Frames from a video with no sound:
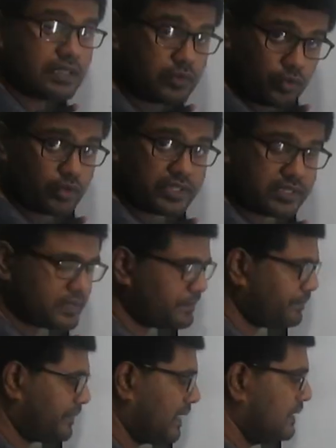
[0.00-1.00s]
You know this.
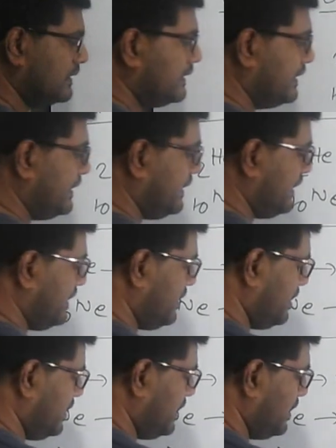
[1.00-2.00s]

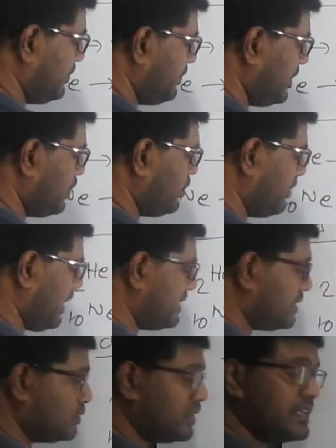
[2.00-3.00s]
If you write
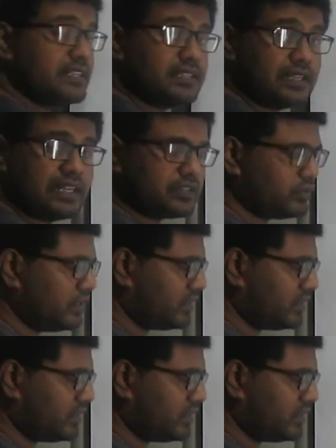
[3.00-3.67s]
down its electronic